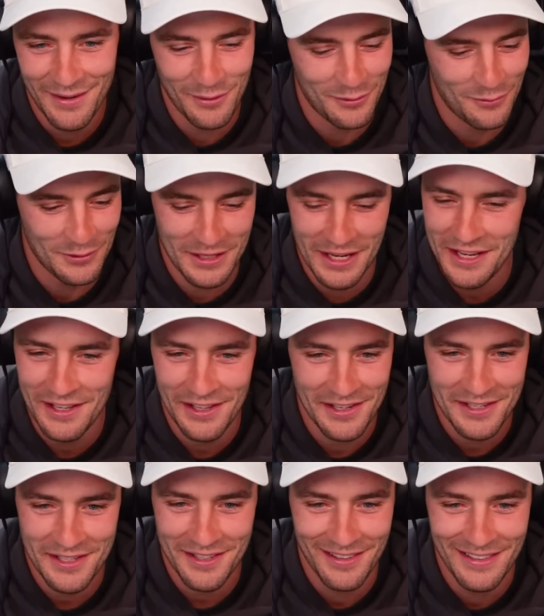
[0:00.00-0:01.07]
It was
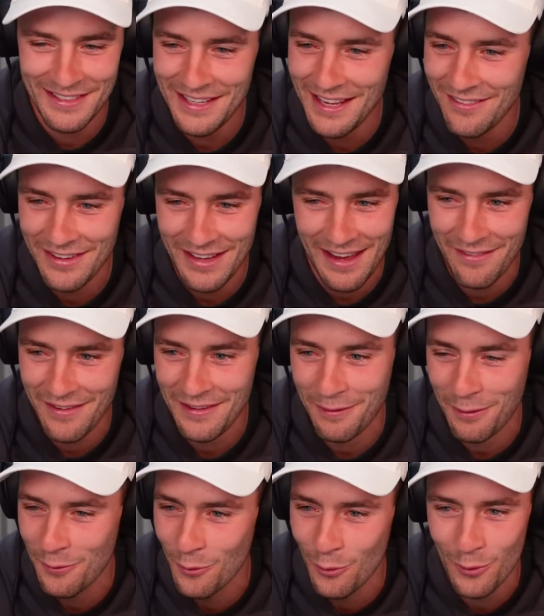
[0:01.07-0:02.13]
ridiculous. I never ever
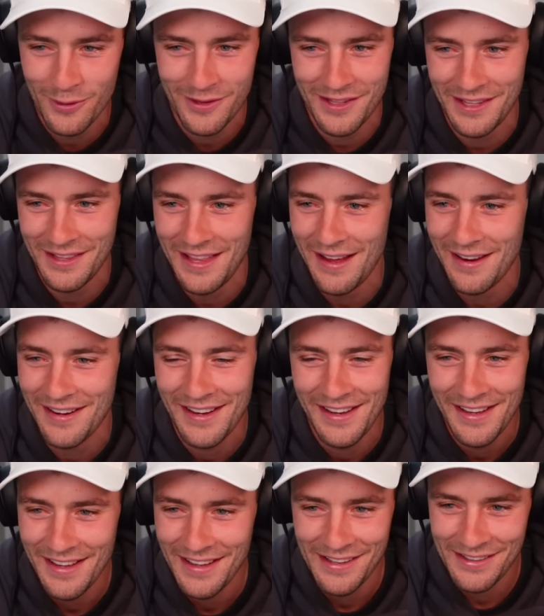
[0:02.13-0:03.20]
thought that
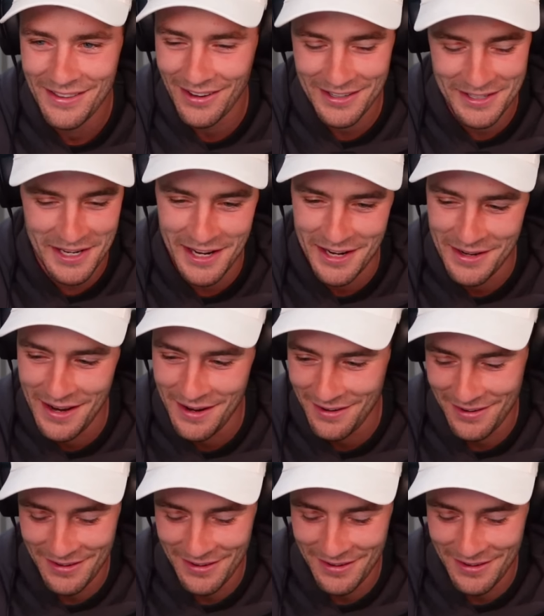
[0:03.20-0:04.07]
like I said,